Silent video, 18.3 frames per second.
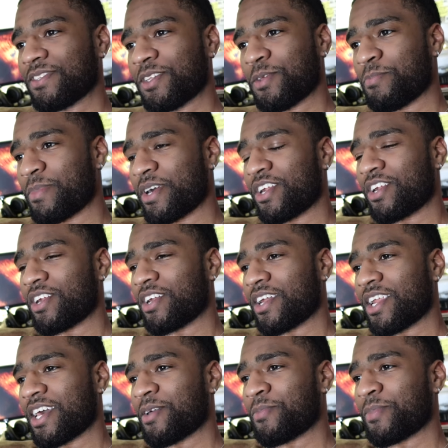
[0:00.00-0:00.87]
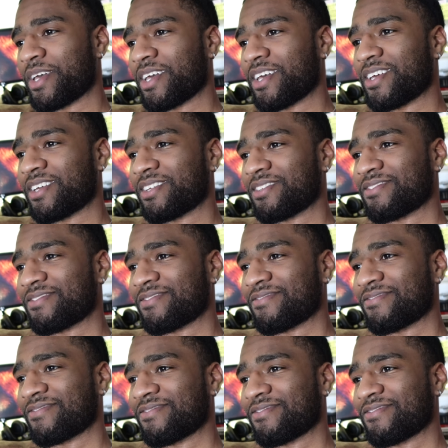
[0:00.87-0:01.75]
I'm better than that, man.
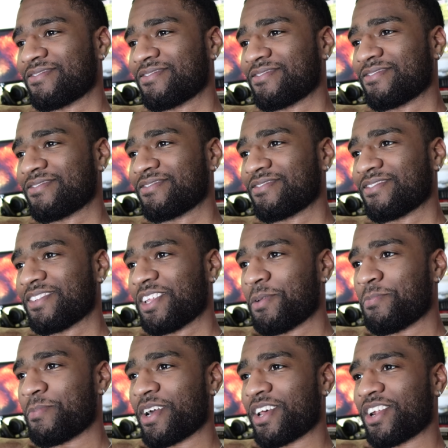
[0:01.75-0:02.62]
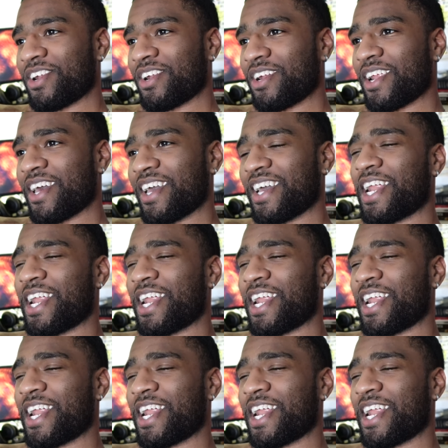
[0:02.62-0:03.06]
I'm better than that.